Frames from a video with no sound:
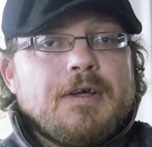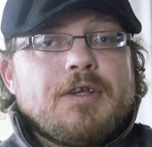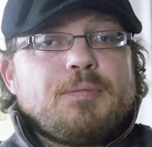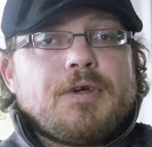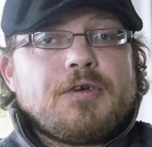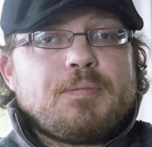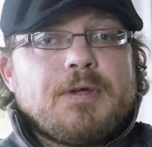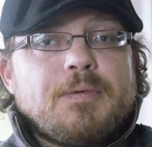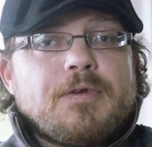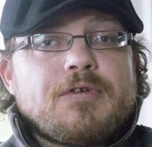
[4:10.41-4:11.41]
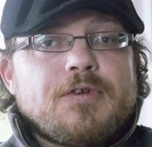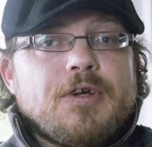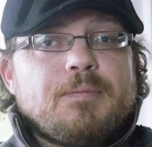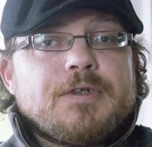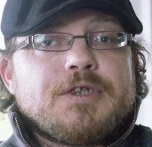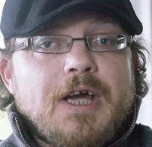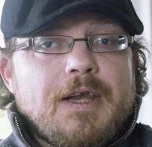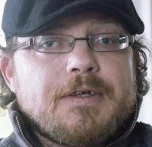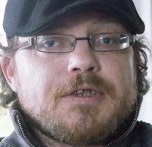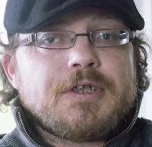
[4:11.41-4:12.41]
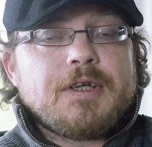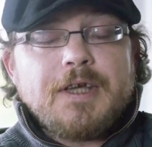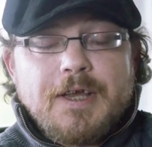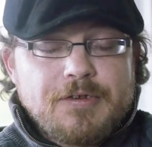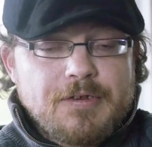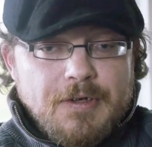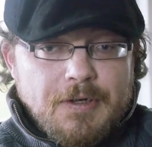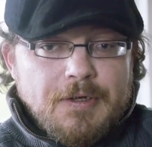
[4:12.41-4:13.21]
it's because people stood up and challenged. And yes,